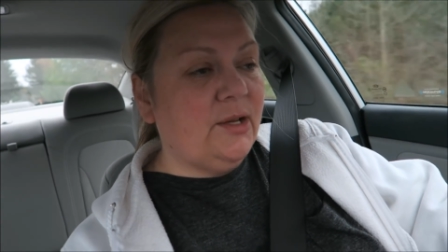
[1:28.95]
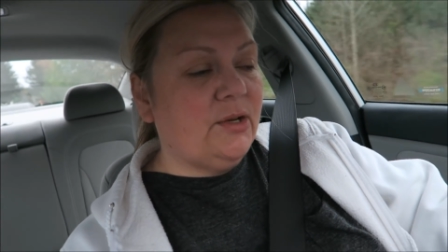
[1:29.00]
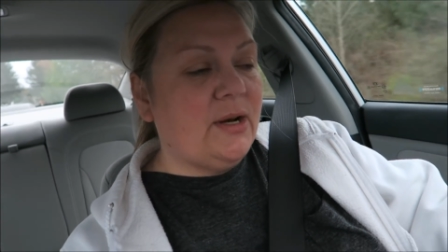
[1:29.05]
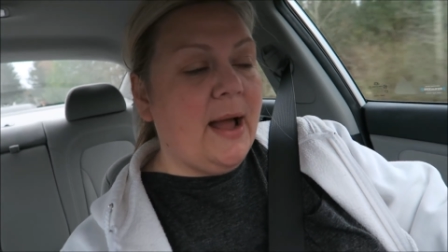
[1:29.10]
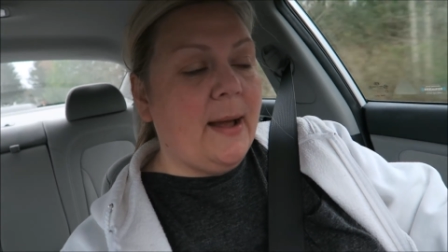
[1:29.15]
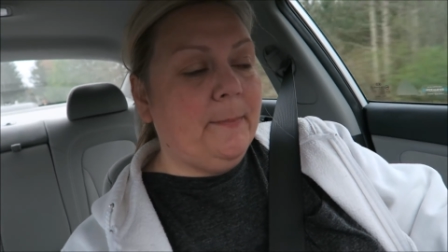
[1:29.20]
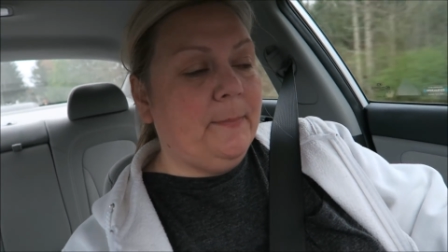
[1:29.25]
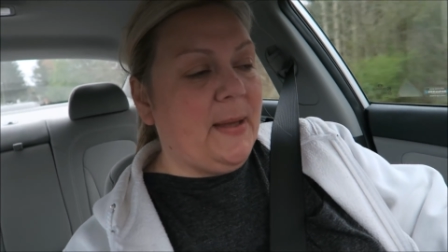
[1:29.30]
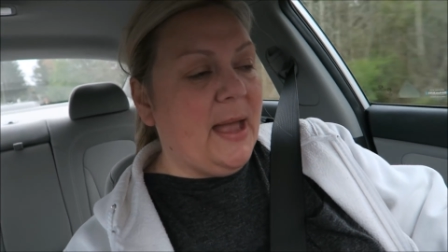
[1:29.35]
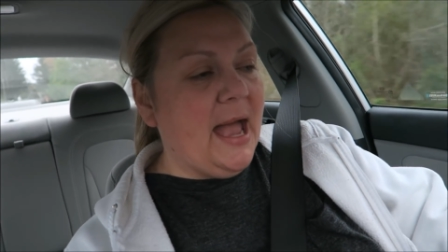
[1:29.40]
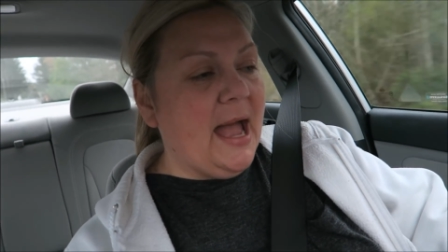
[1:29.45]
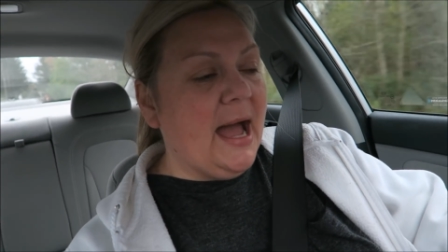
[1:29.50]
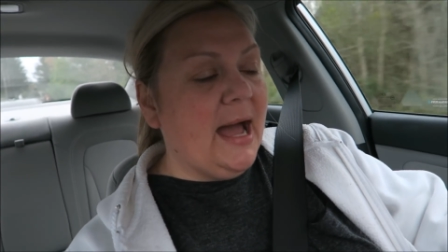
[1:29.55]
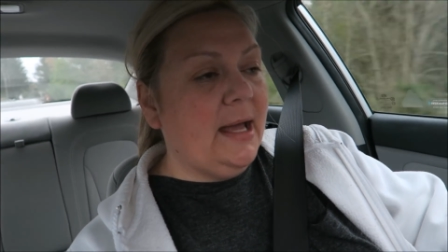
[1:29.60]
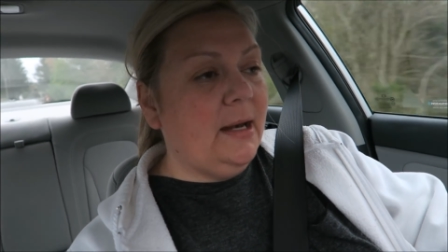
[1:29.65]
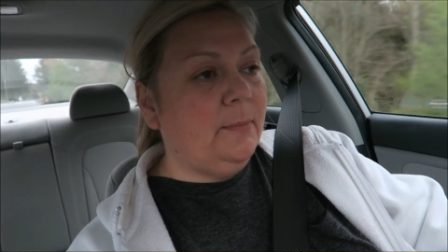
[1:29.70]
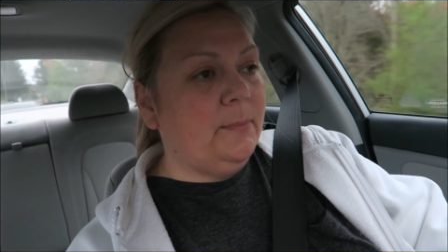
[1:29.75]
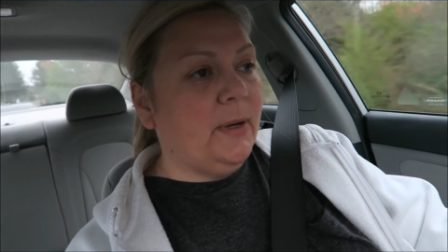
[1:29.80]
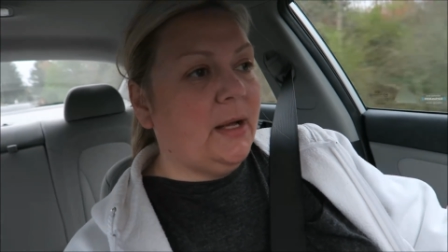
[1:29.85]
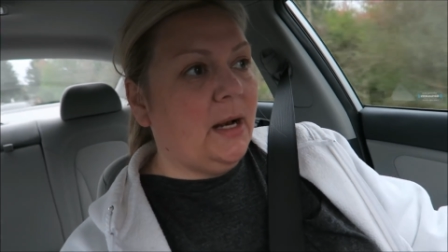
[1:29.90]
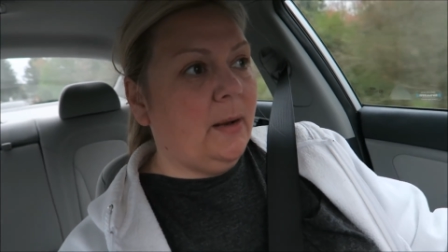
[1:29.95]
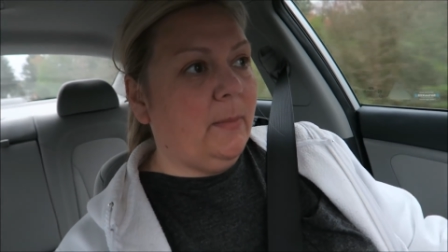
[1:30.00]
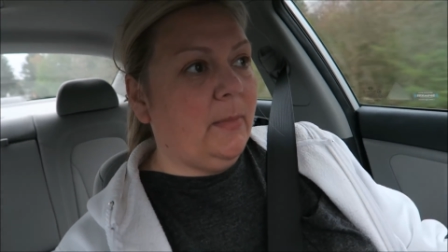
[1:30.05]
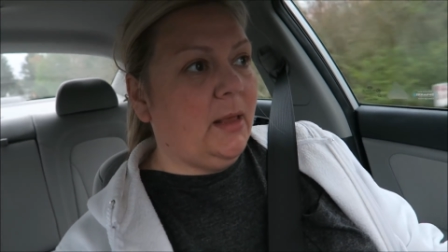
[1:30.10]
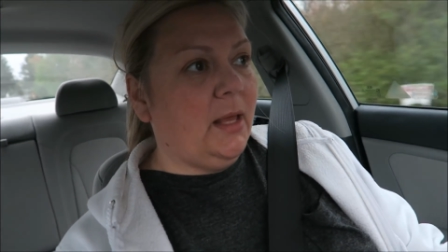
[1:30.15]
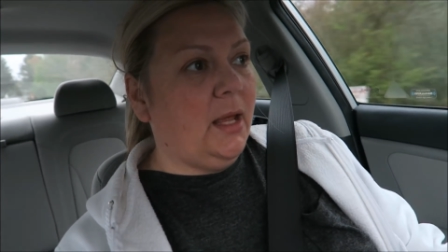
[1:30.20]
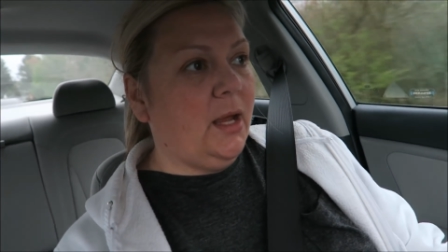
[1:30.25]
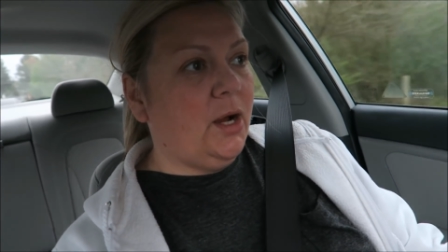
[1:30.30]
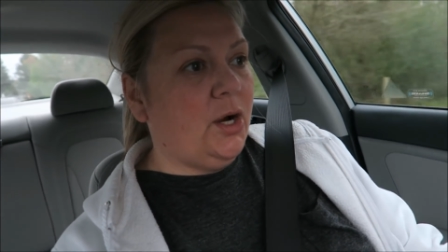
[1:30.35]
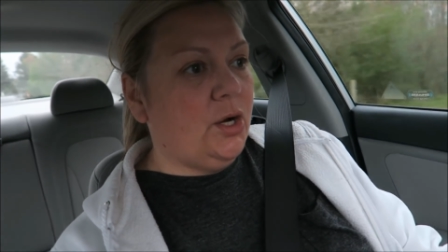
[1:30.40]
they're not bad, but I'm
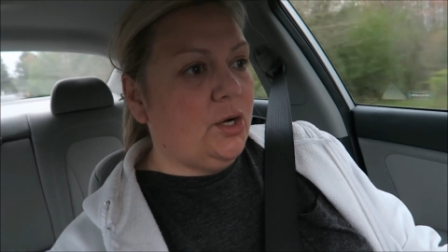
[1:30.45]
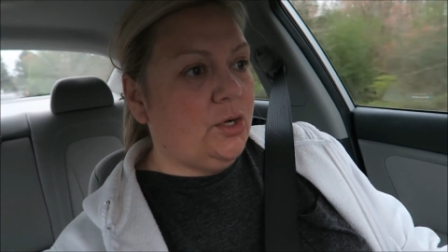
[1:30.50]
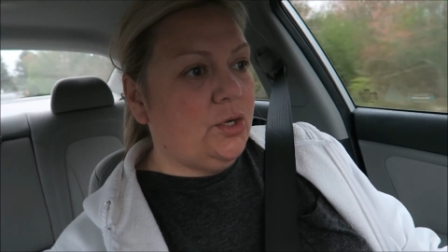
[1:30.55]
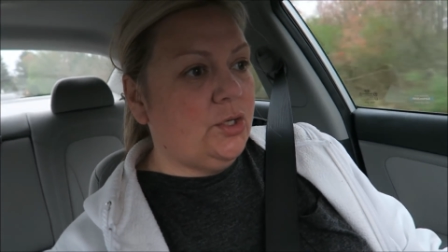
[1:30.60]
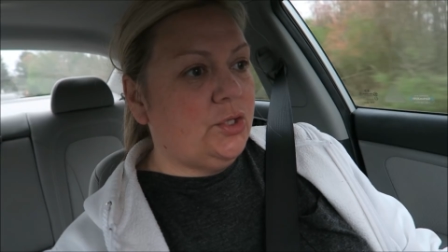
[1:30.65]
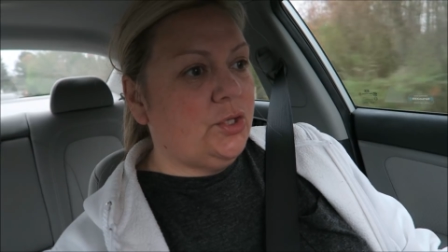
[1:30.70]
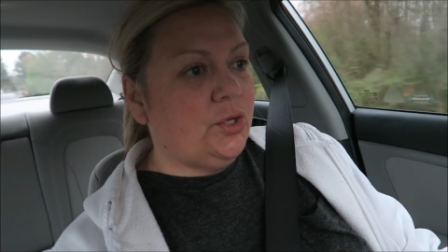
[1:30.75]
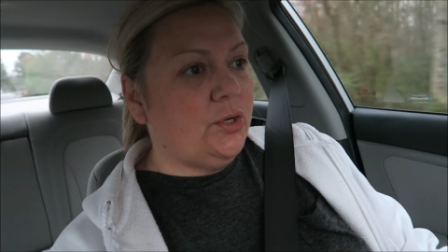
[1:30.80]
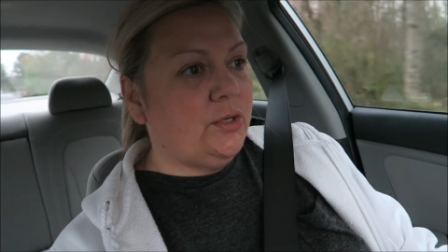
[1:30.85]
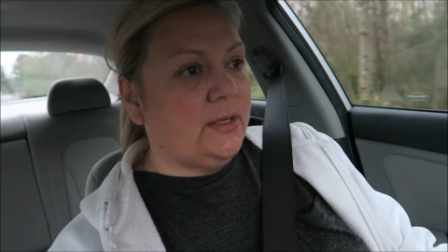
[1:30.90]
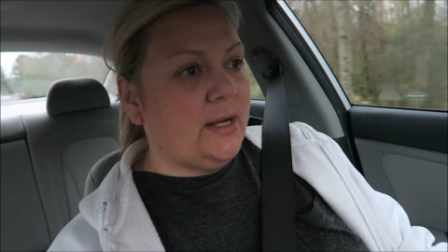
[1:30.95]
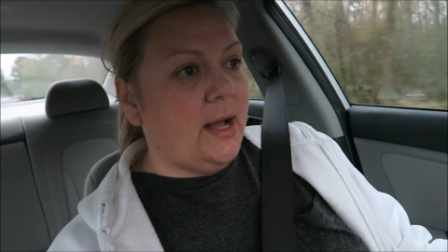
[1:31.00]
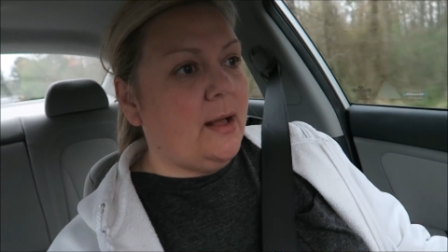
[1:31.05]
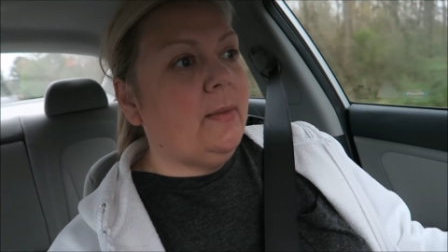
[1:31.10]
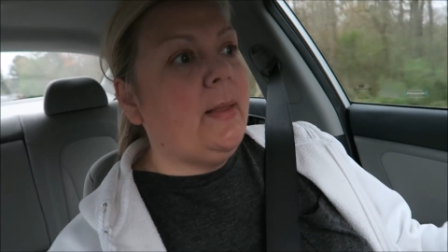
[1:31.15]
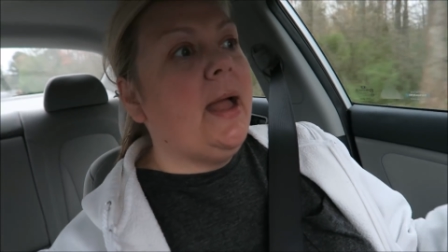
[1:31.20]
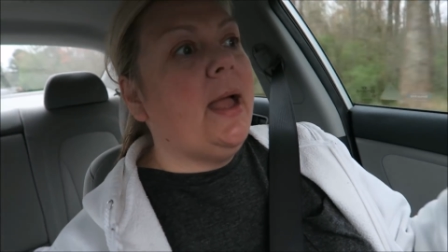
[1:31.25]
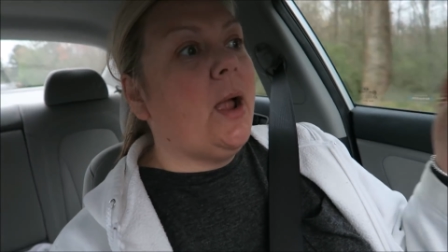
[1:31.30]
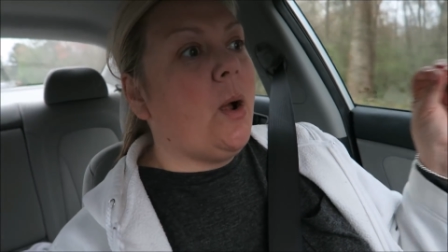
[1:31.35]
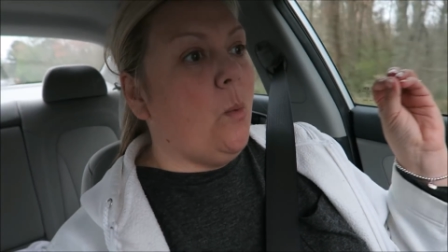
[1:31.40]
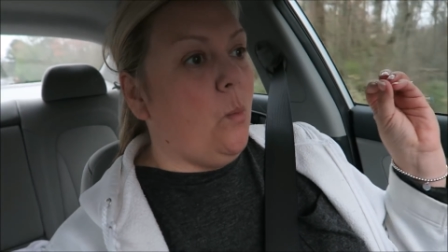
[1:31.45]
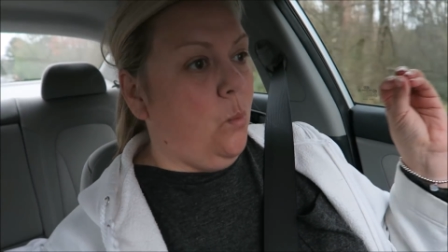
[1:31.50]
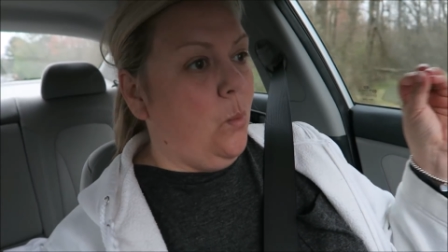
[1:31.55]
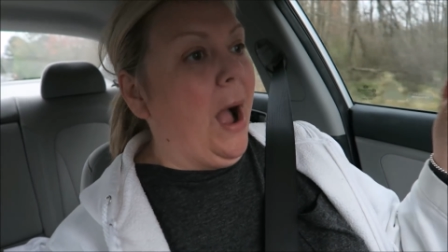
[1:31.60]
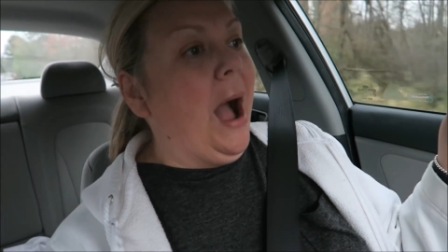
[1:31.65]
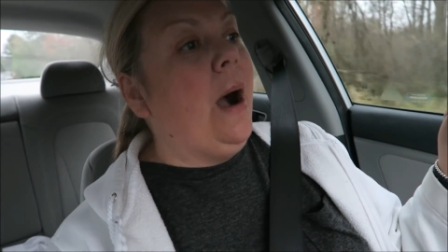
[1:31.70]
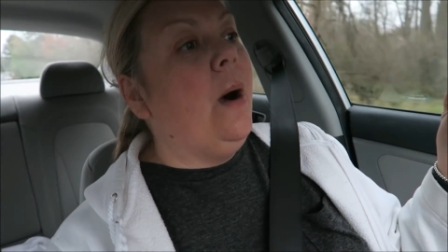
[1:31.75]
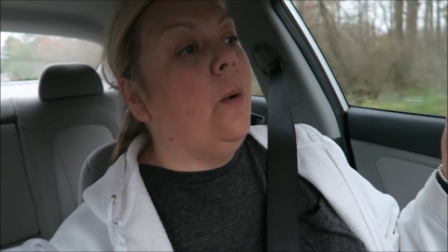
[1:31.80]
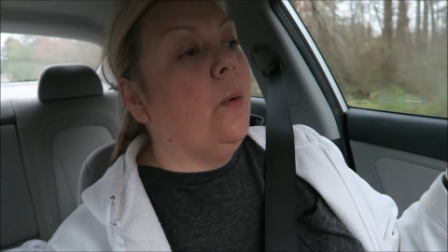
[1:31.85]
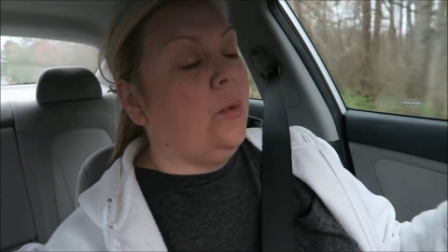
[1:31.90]
like, hers turned out like,
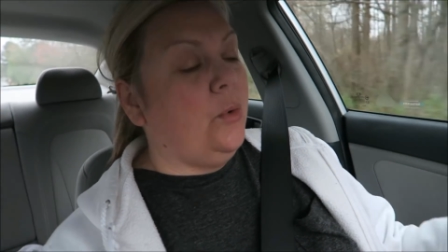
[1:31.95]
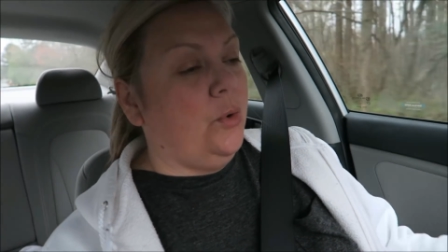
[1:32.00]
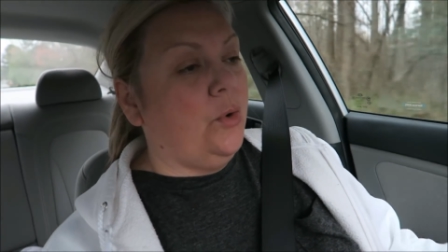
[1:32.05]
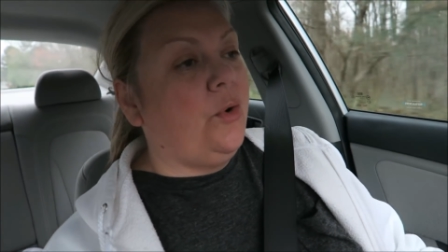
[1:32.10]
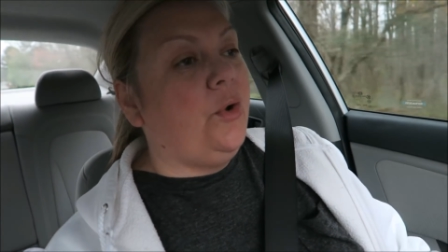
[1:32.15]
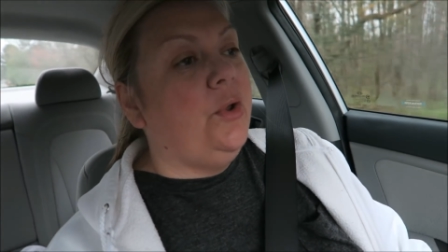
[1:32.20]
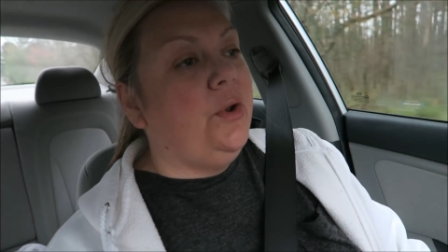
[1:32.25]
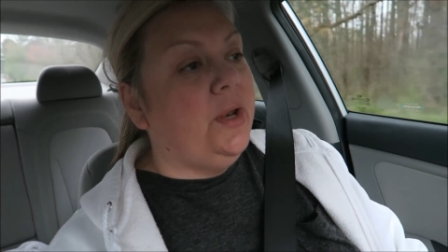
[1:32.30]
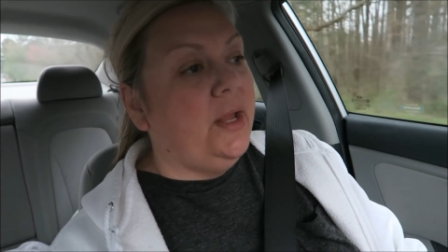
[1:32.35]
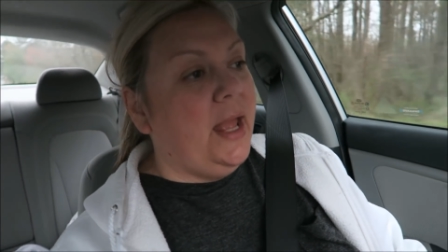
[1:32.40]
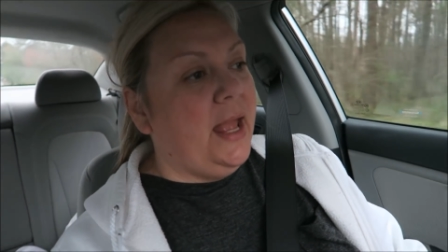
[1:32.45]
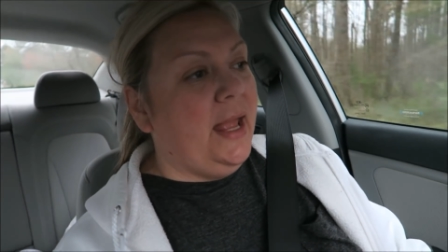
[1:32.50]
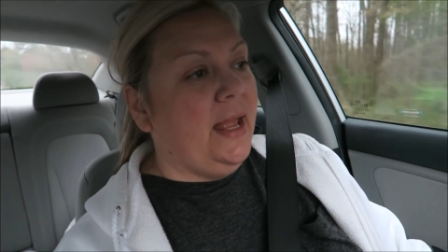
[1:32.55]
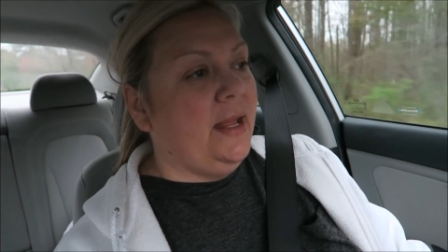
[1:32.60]
wow, good.